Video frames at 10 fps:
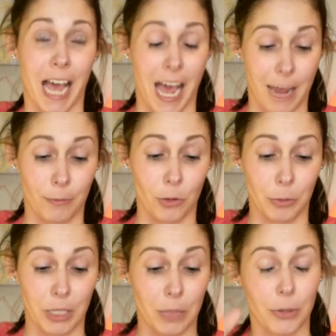I'm
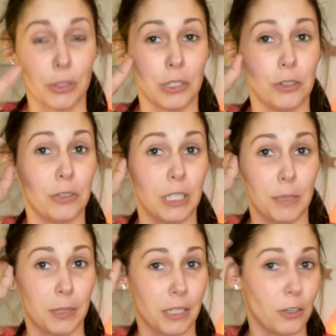normally the person who
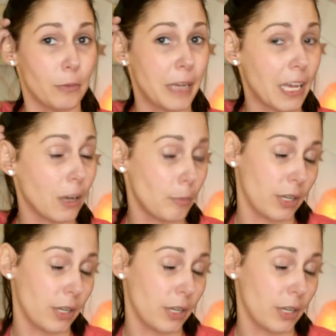sleeps in her makeup